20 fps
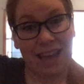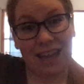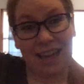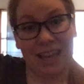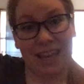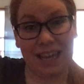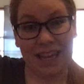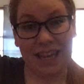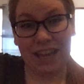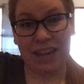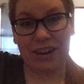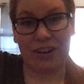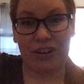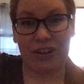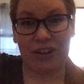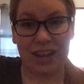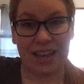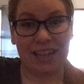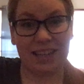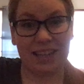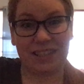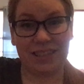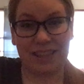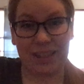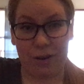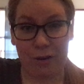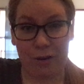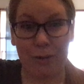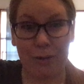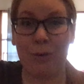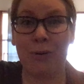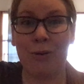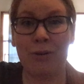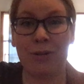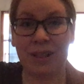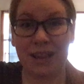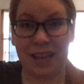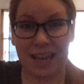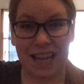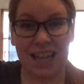Here is the
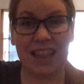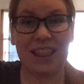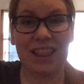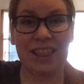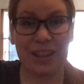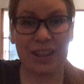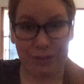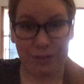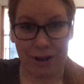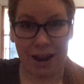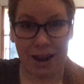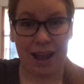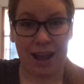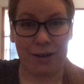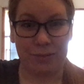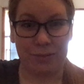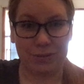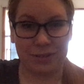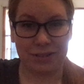hole in the ground.